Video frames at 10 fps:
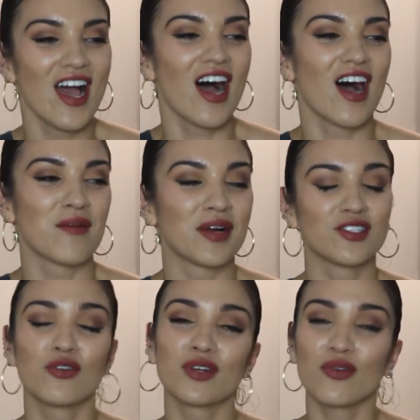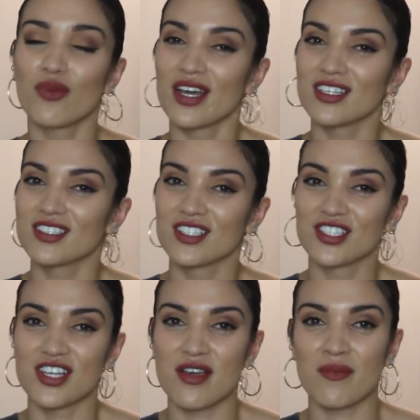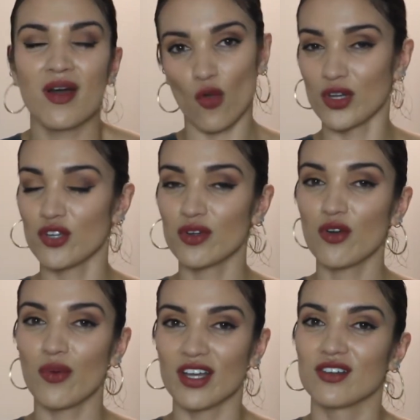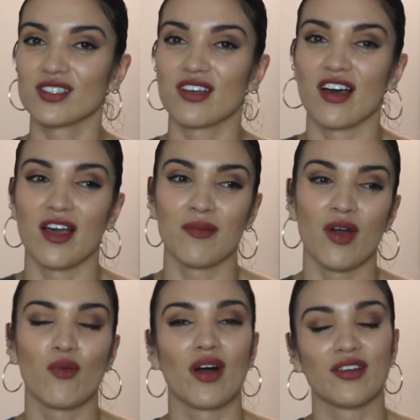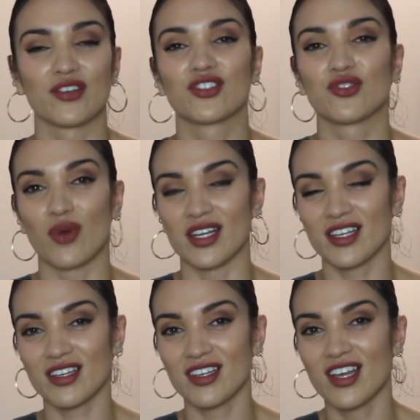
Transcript: I don't wear white to the gym. When you wear white all the time while you're sweating,